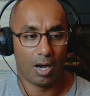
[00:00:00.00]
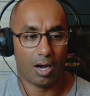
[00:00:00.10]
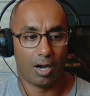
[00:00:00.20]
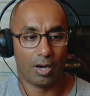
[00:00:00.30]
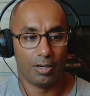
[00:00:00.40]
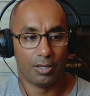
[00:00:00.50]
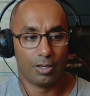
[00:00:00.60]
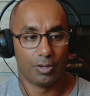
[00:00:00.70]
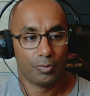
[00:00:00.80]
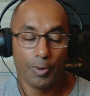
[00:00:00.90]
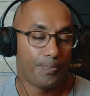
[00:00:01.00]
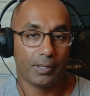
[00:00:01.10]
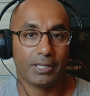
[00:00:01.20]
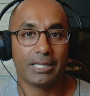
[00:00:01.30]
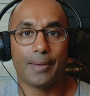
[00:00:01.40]
Uh, we're
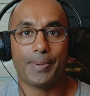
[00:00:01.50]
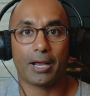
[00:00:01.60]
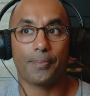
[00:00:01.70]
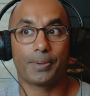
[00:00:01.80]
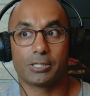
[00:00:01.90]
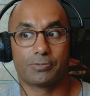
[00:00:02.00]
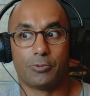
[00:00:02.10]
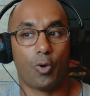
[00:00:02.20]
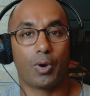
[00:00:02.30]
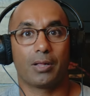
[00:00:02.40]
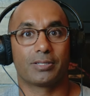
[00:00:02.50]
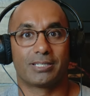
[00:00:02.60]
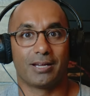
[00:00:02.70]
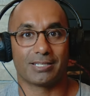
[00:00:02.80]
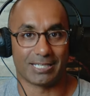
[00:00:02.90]
building that back up because no one else
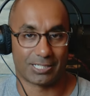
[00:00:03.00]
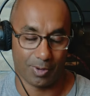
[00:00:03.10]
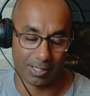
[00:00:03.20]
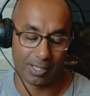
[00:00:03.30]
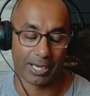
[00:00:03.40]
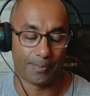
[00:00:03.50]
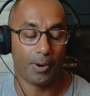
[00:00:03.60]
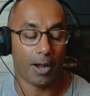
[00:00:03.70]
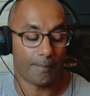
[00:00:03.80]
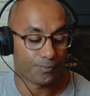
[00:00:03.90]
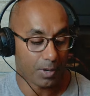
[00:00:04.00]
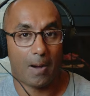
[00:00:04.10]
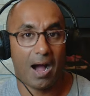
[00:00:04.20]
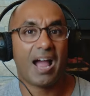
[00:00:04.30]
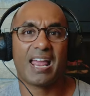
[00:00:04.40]
does it, so I like it. But
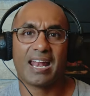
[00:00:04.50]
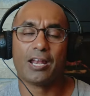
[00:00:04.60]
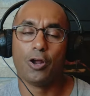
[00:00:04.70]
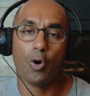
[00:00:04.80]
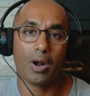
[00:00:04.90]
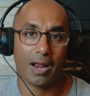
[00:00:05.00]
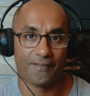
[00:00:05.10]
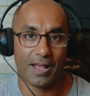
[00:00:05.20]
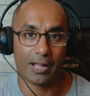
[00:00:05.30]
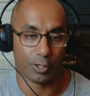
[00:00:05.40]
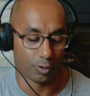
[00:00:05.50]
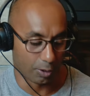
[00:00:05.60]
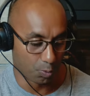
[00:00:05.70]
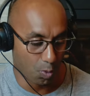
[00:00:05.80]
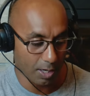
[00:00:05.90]
I and I know what I value,
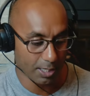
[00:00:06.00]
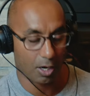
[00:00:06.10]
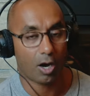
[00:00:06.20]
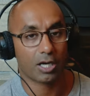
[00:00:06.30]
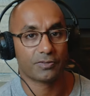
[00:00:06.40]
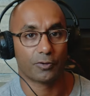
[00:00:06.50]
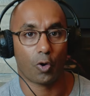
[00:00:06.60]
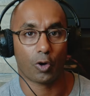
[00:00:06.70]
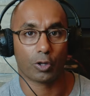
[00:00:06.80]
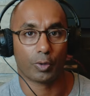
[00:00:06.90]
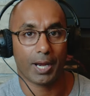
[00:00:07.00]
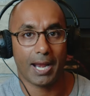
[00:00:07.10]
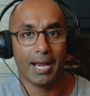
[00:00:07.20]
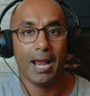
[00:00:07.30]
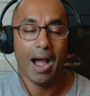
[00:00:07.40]
like what it costs for
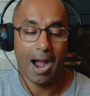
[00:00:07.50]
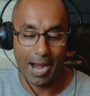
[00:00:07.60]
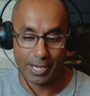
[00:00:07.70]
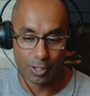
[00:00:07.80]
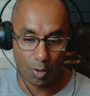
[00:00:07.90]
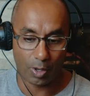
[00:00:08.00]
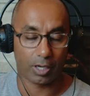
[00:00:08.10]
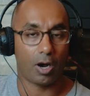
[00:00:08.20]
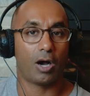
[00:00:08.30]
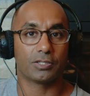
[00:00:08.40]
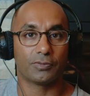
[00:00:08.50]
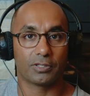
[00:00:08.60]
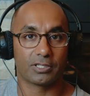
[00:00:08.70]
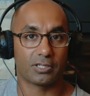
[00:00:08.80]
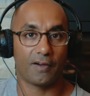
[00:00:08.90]
Ortho-K. I know what it costs
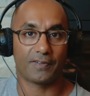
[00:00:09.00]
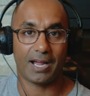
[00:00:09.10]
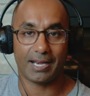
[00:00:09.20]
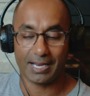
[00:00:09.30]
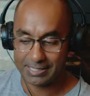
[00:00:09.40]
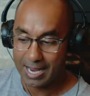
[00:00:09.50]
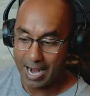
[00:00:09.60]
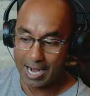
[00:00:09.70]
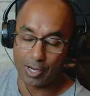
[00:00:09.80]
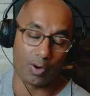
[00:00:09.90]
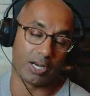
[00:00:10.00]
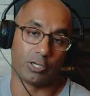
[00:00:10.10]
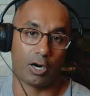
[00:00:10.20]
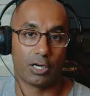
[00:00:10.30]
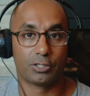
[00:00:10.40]
for the soft contacts. I know what I
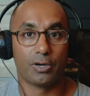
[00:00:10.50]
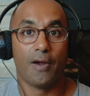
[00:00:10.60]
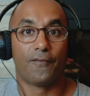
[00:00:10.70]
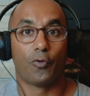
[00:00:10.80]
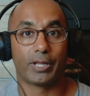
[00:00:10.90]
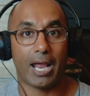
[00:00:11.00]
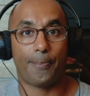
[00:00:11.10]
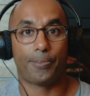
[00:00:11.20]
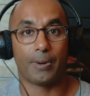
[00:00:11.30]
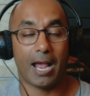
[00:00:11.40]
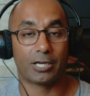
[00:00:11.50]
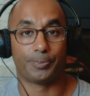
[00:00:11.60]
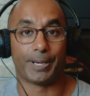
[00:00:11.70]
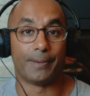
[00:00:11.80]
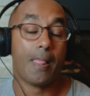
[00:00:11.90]
charge for the ap
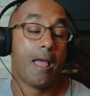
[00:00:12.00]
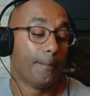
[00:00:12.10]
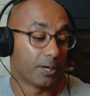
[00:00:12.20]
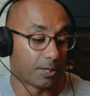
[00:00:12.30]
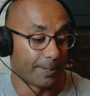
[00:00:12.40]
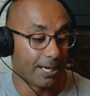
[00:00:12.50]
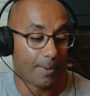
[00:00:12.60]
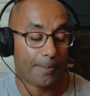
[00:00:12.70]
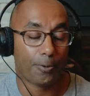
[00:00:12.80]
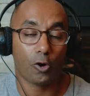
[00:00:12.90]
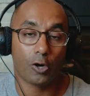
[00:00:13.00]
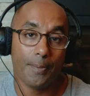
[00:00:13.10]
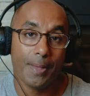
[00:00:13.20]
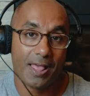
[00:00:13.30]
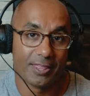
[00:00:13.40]
atropine. But to be in my
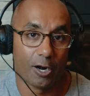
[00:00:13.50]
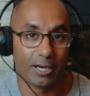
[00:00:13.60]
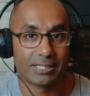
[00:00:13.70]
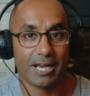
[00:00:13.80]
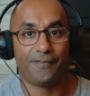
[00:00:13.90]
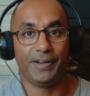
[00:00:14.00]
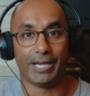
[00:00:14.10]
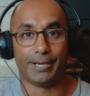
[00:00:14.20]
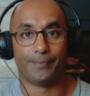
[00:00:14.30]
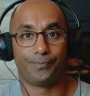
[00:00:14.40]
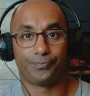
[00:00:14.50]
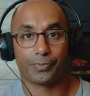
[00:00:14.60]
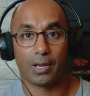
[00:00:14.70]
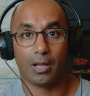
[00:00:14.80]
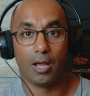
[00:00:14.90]
program, there is a fee.
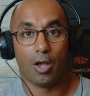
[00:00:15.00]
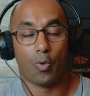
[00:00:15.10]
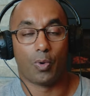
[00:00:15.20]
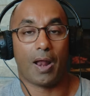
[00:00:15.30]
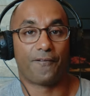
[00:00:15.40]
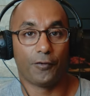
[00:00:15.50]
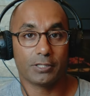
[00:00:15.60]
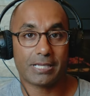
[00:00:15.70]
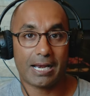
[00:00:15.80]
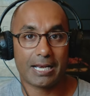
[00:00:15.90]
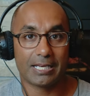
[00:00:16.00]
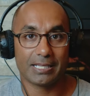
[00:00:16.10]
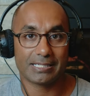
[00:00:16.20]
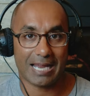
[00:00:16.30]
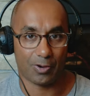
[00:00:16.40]
When I first got into
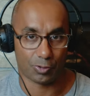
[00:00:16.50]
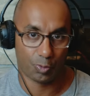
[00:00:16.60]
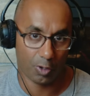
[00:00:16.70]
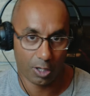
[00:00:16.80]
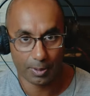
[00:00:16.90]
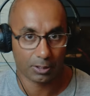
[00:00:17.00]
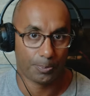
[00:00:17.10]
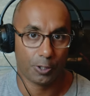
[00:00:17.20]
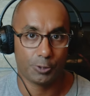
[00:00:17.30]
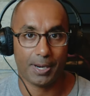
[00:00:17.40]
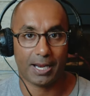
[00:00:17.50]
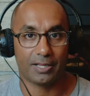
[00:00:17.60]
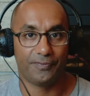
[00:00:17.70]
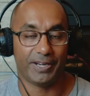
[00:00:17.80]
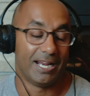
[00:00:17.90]
this, I was worried about the pushback on
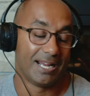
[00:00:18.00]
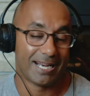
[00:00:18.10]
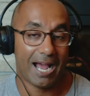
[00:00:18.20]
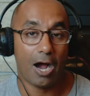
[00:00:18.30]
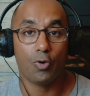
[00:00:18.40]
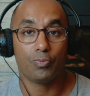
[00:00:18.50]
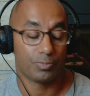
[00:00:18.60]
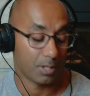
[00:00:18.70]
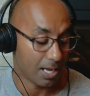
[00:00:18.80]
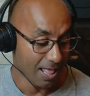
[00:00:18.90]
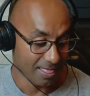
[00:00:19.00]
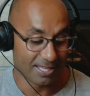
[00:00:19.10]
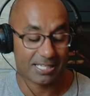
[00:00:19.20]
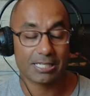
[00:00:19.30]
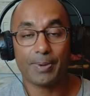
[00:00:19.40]
the fee. Now,
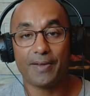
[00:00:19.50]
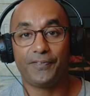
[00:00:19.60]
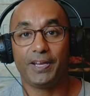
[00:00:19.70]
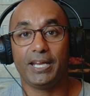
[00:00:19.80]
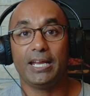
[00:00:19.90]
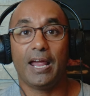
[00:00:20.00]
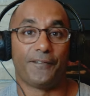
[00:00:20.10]
this is my fee.